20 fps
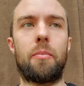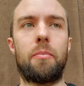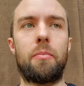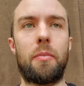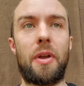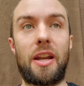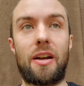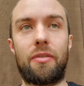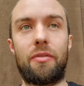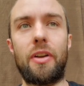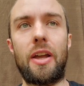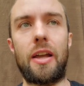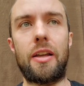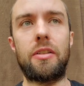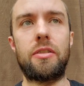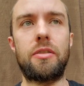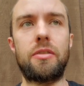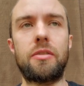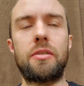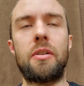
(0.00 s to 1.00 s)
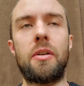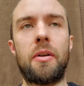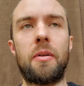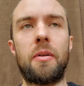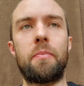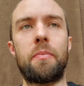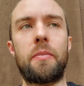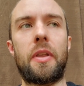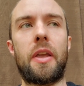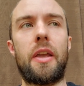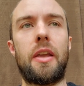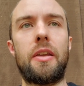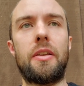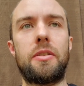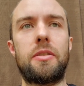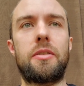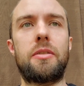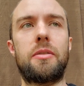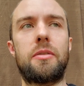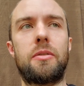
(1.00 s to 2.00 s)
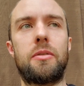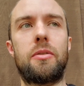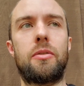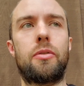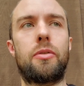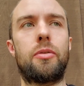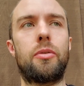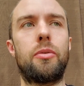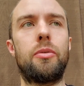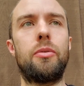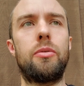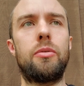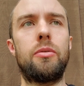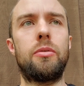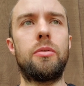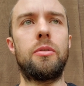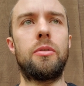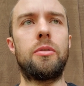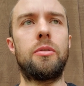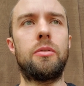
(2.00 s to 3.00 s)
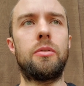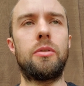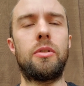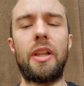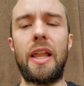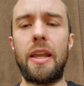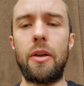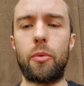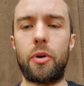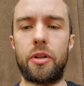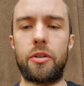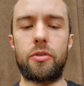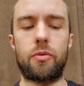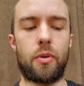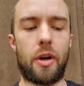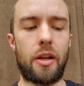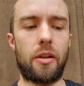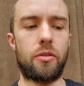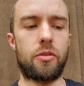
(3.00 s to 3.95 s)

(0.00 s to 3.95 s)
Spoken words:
manifests is through language, right?